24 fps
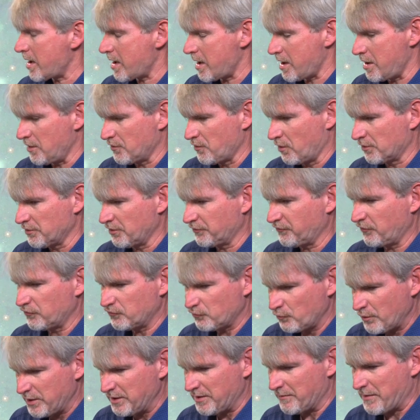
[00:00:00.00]
In order to
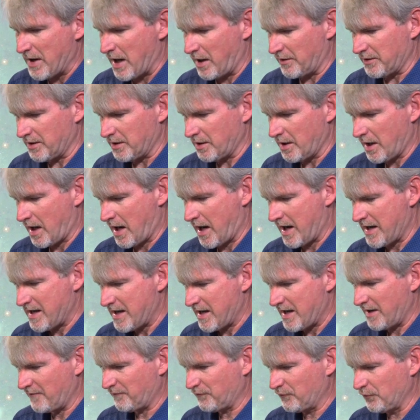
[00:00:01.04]
tweet about it, I
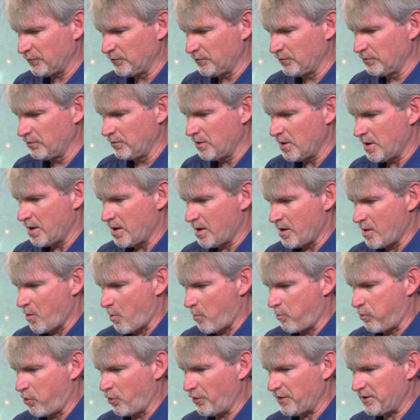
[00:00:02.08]
have to
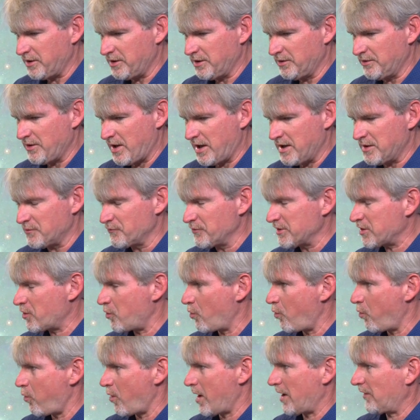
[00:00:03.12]
put in a
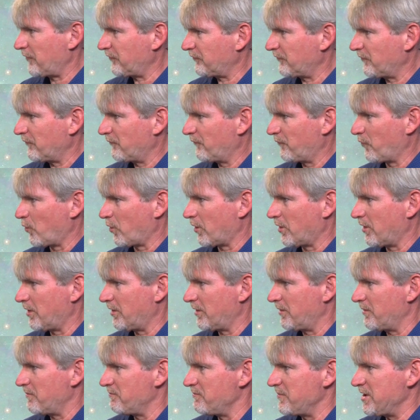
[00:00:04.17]
request
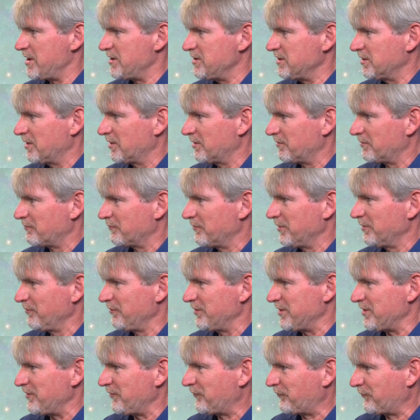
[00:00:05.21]
for media
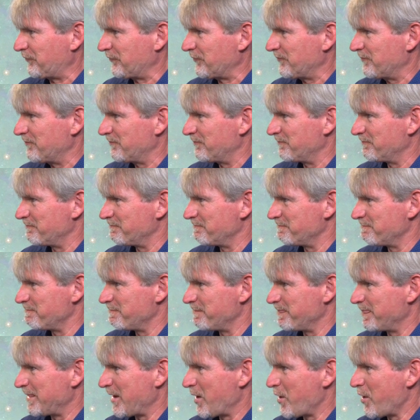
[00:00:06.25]
release
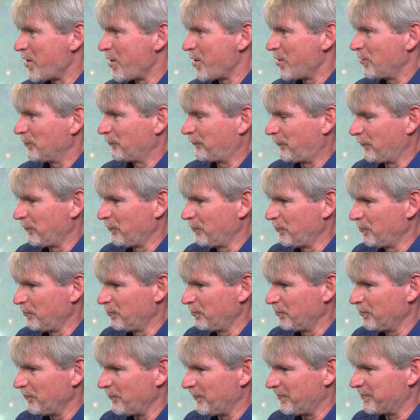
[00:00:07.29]

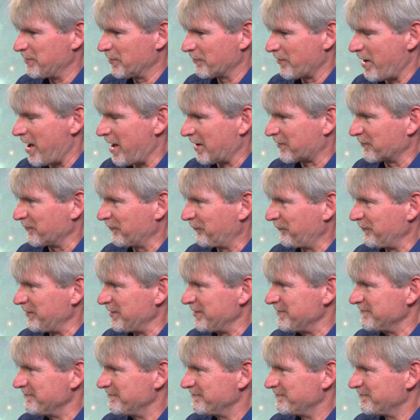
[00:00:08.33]
to the bureaucracy.